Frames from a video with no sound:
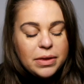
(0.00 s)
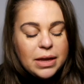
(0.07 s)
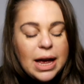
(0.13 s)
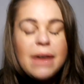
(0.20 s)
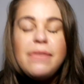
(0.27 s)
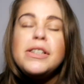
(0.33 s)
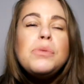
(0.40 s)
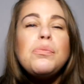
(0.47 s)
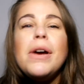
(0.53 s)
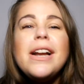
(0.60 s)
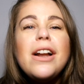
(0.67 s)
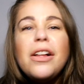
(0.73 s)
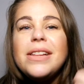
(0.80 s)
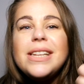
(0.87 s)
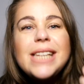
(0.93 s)
I've sprayed
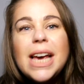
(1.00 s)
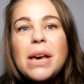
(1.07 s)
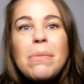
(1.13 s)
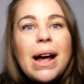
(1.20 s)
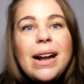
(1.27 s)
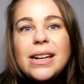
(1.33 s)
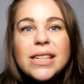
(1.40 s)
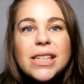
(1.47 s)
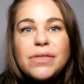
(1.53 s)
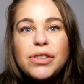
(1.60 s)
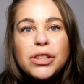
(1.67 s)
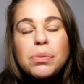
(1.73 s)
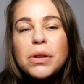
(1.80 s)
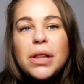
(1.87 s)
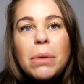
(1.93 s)
it on the same hand as I've
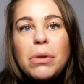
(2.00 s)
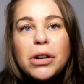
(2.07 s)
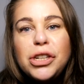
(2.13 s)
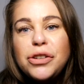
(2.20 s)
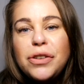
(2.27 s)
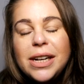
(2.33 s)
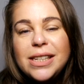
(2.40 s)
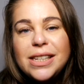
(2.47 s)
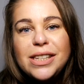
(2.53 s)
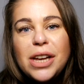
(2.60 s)
just put that moisturiser,